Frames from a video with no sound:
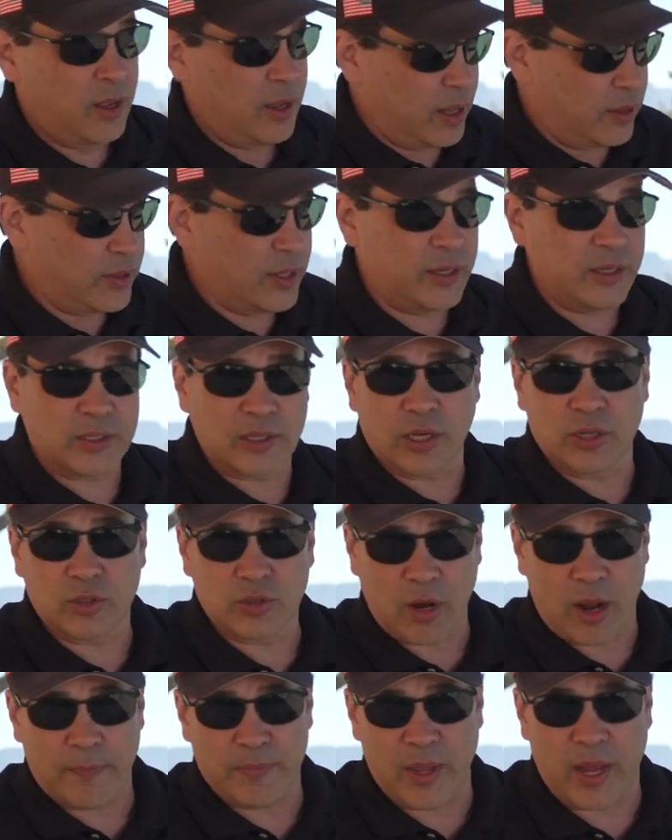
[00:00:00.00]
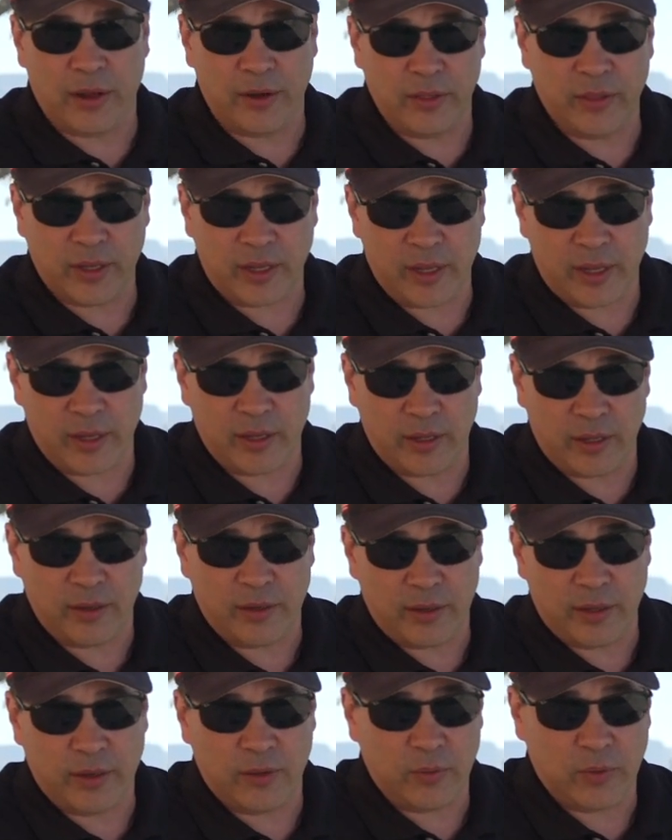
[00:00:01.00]
and then he's going to drop down in the
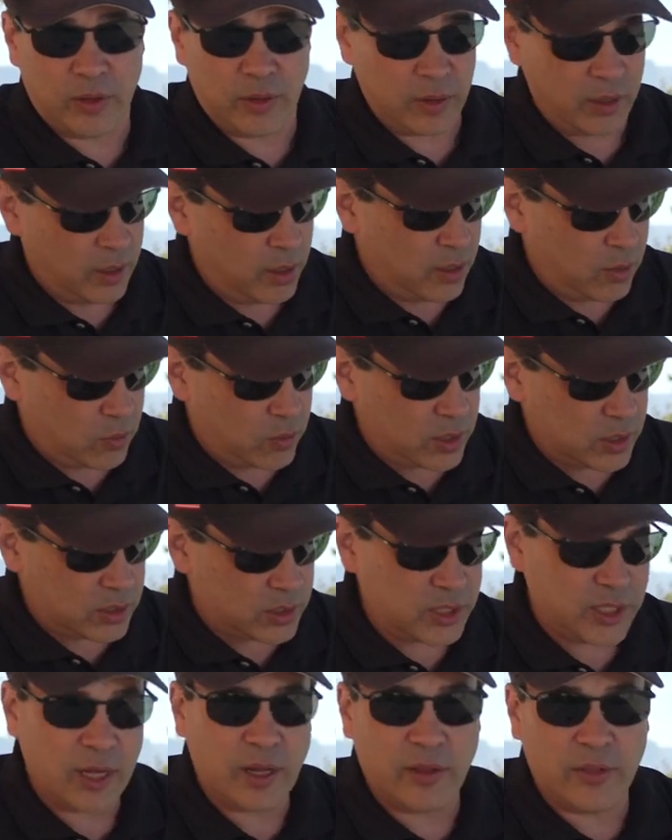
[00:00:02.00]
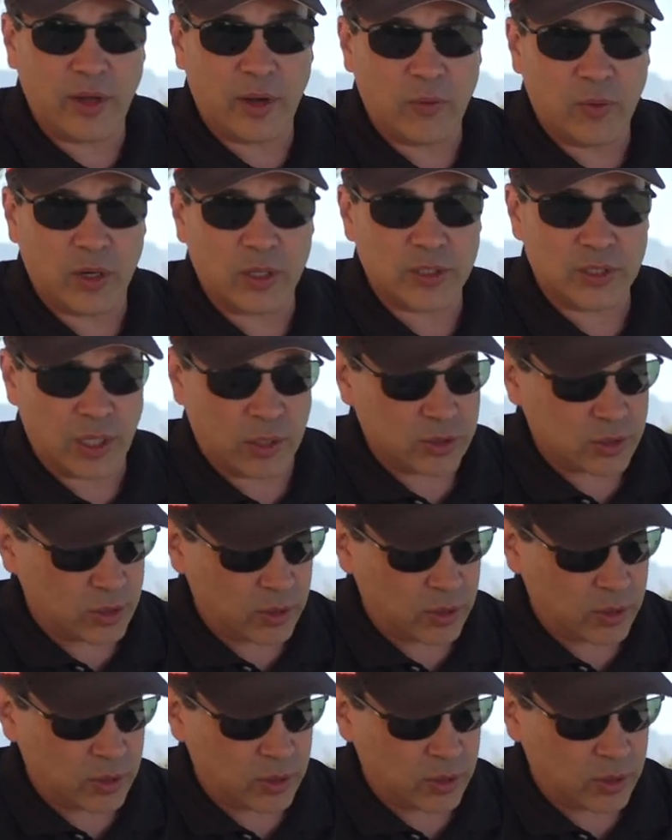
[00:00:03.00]
canyon, and we're going to see how that works out.